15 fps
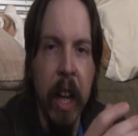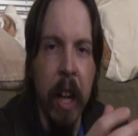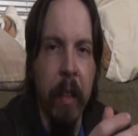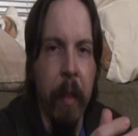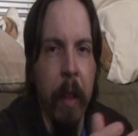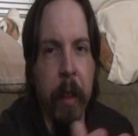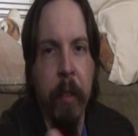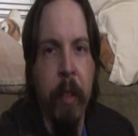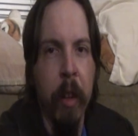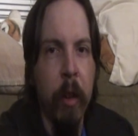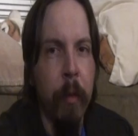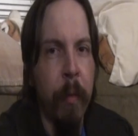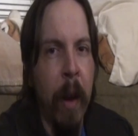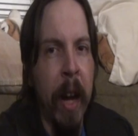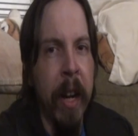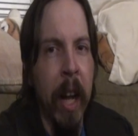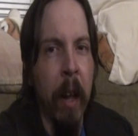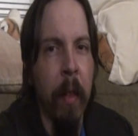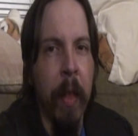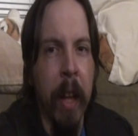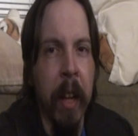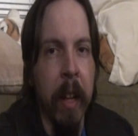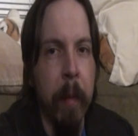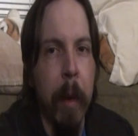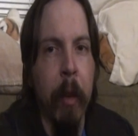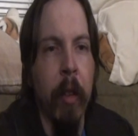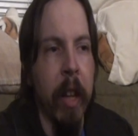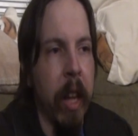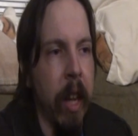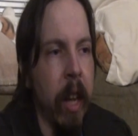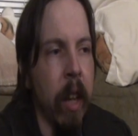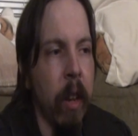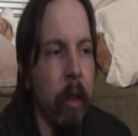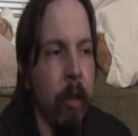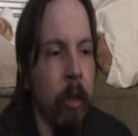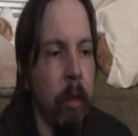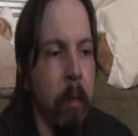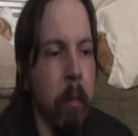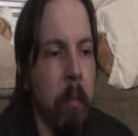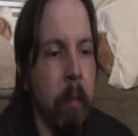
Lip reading: Then do you find out that he basically is